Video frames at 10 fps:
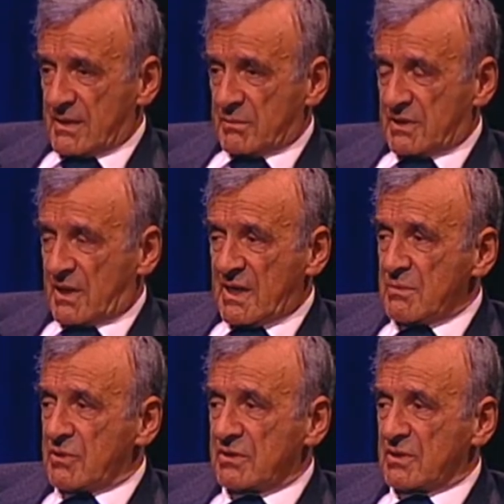But I
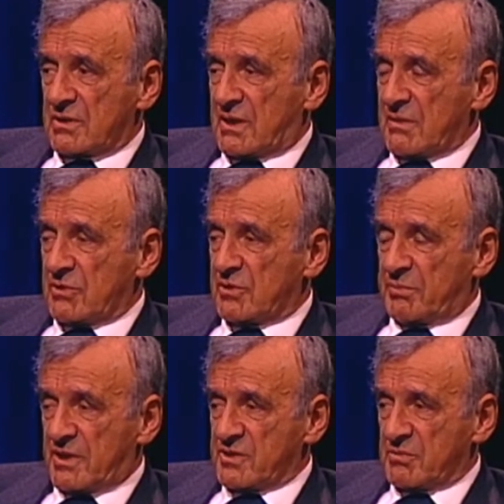am not, an, I am not a
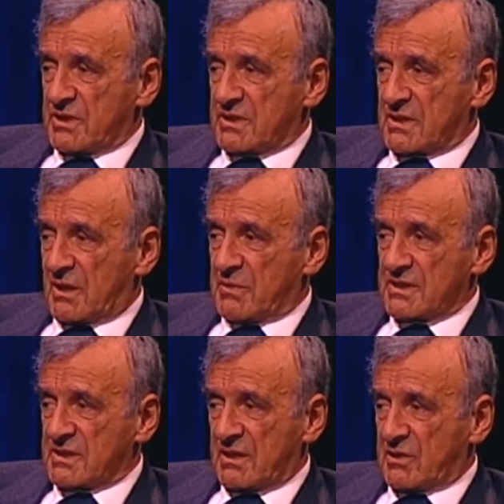pessimist, I
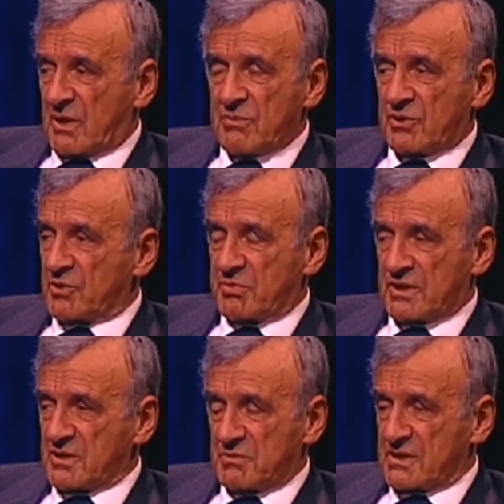must tell you. I'm not a
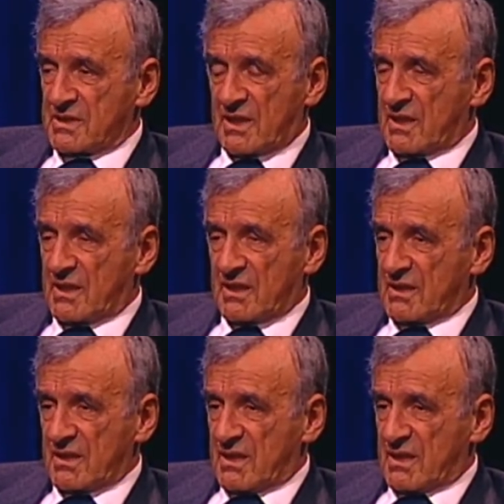pessimist. I, mm.